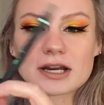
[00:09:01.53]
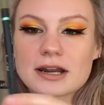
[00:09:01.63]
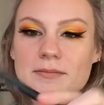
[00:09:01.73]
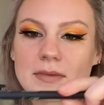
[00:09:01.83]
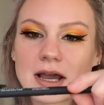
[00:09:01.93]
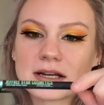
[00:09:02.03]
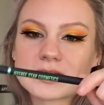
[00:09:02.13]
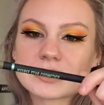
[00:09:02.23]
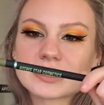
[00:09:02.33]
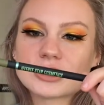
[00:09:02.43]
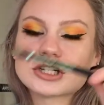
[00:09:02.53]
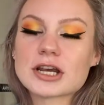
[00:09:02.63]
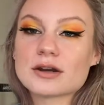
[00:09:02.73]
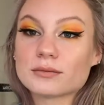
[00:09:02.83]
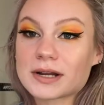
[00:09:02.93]
and mine is in the
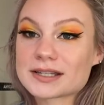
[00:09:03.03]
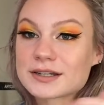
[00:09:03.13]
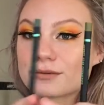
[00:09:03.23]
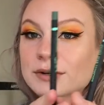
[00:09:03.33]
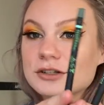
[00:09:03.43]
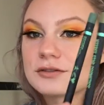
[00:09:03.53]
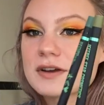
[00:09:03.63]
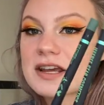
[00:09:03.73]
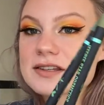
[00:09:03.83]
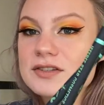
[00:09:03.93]
shade Resting Rich Face.